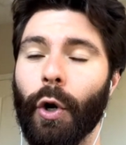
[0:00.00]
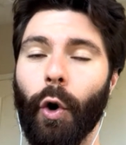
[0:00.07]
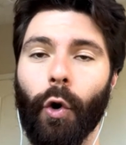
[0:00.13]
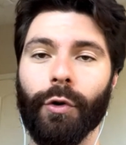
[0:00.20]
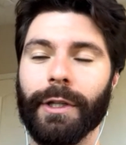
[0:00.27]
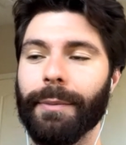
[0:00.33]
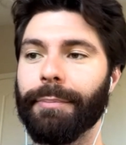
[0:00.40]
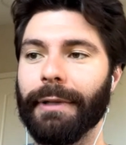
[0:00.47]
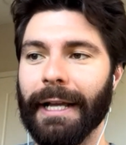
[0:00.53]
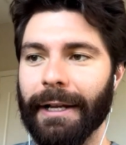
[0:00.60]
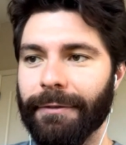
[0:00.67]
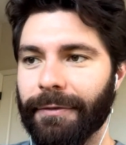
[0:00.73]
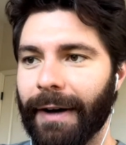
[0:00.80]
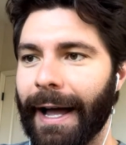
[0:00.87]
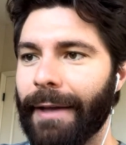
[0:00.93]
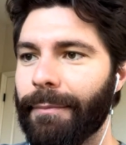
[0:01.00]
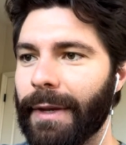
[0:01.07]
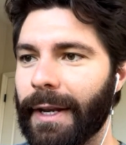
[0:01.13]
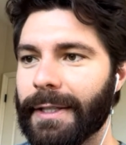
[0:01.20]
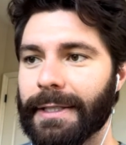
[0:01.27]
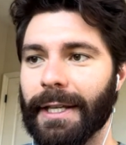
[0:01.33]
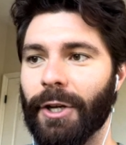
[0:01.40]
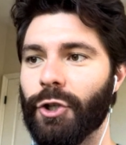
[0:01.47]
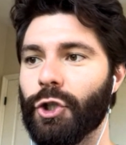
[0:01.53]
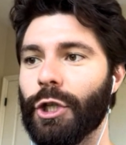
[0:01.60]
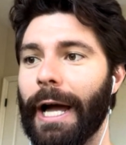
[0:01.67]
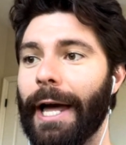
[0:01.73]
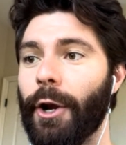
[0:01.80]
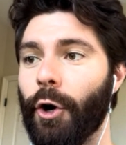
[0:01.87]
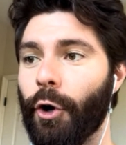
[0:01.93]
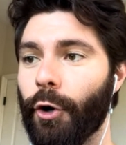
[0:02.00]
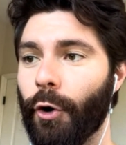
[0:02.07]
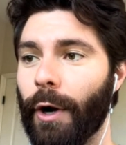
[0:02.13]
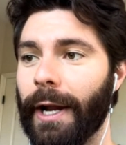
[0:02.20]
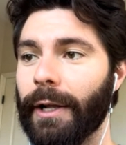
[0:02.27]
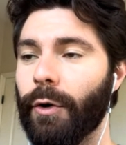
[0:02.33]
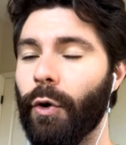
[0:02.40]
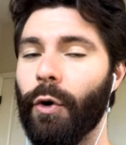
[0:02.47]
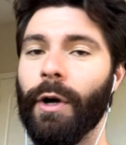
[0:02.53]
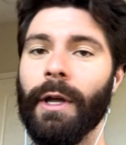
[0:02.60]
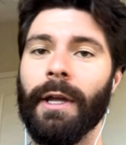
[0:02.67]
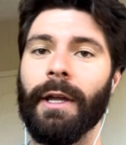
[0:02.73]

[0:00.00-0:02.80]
only played five minutes, hit a shot, hurt her ankle.